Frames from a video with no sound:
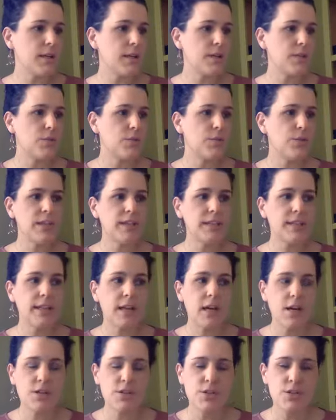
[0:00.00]
really
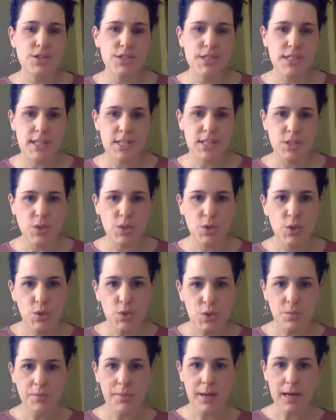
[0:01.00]
understand
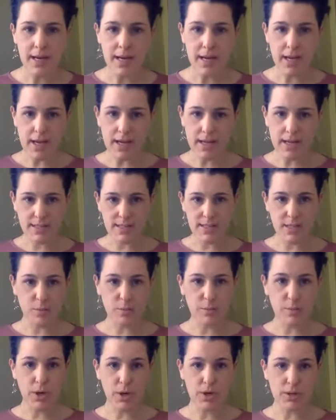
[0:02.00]
who my ideal
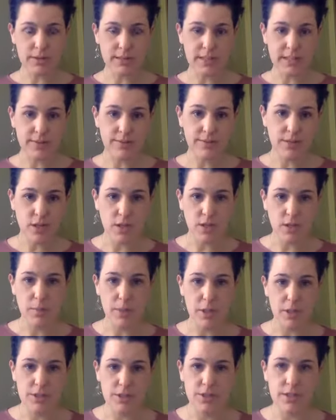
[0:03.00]
lifelong
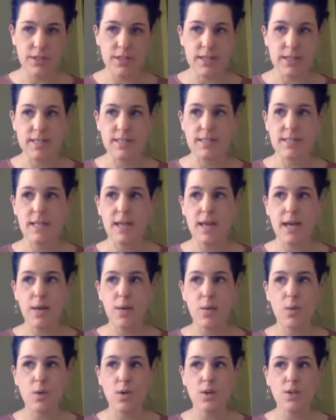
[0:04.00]
partner is. I
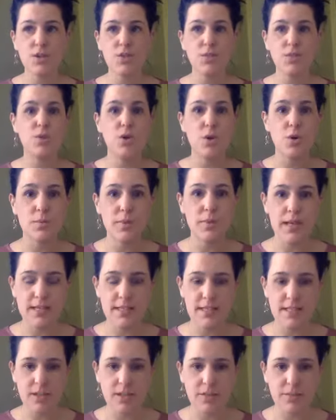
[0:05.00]
want to know
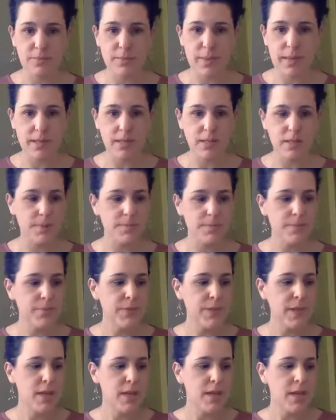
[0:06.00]
myself better.
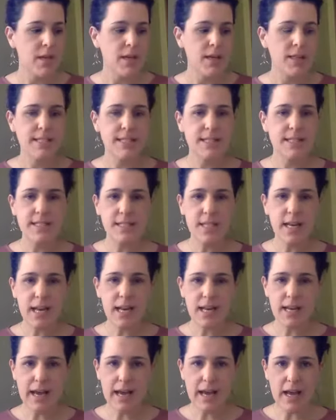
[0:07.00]

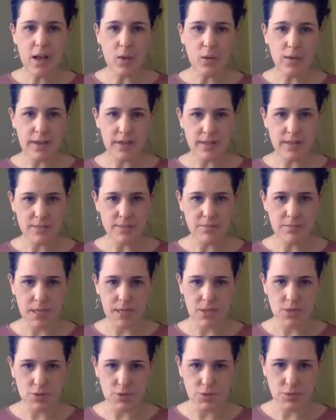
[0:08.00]
Decide how that's
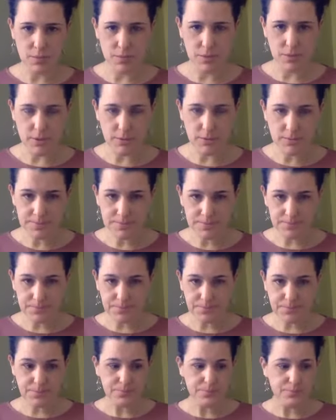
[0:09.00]
measurable,
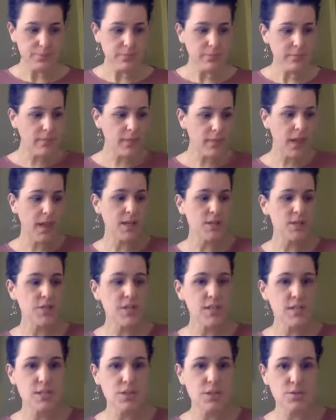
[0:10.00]
and
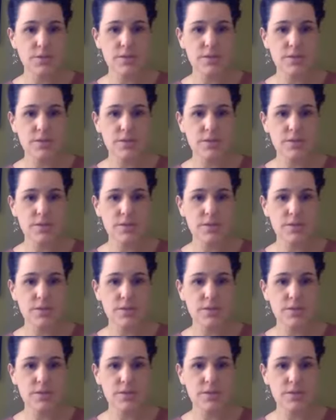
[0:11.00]
just